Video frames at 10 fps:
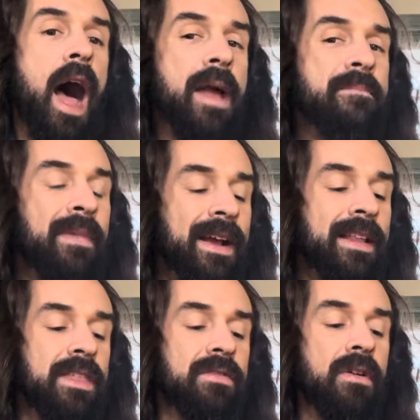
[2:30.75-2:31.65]
I
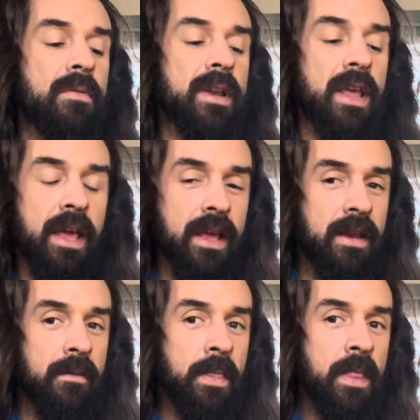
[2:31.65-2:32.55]
might throw it
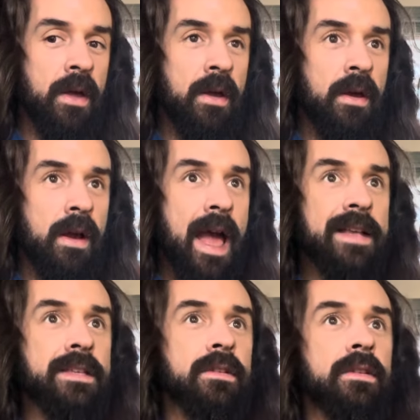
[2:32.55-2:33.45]
in
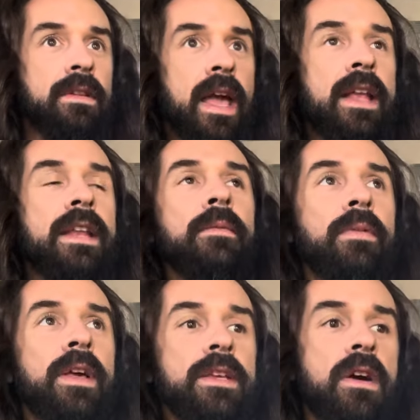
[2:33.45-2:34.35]
as a landing
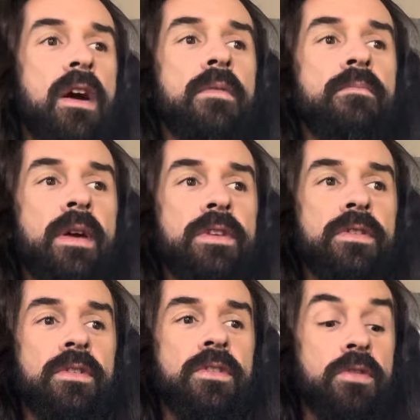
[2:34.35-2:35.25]
place on
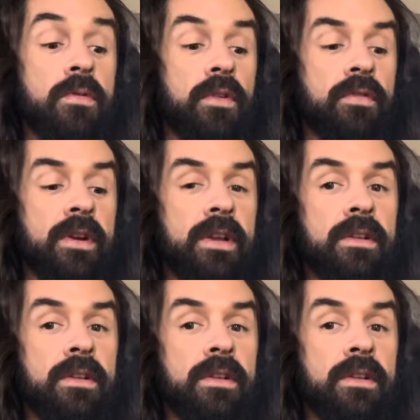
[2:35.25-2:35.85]
measure 2 or 3,